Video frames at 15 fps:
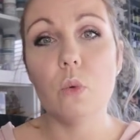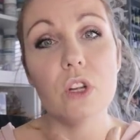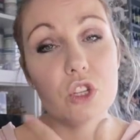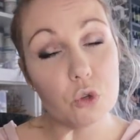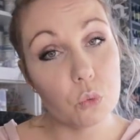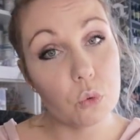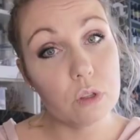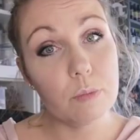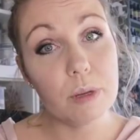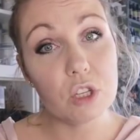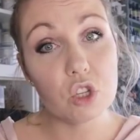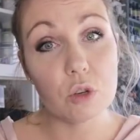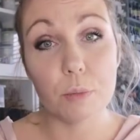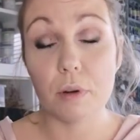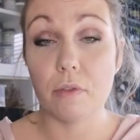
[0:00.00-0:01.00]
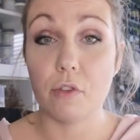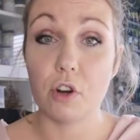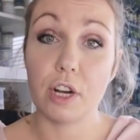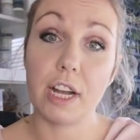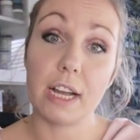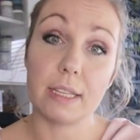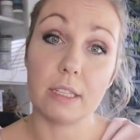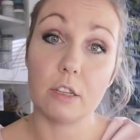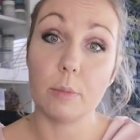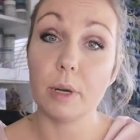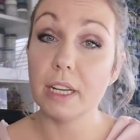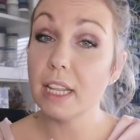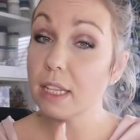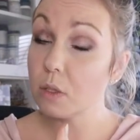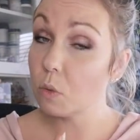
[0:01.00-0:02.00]
which would be cheaper for a
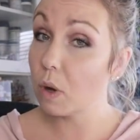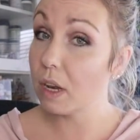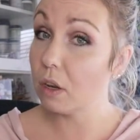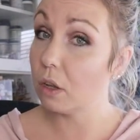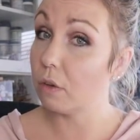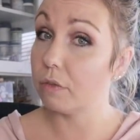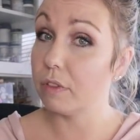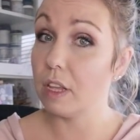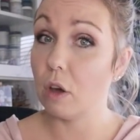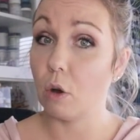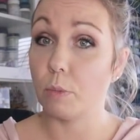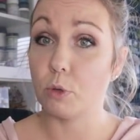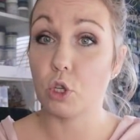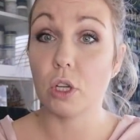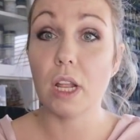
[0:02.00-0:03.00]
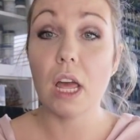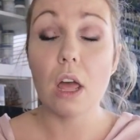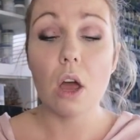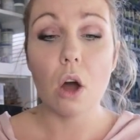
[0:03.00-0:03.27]
customer. That's one of the option.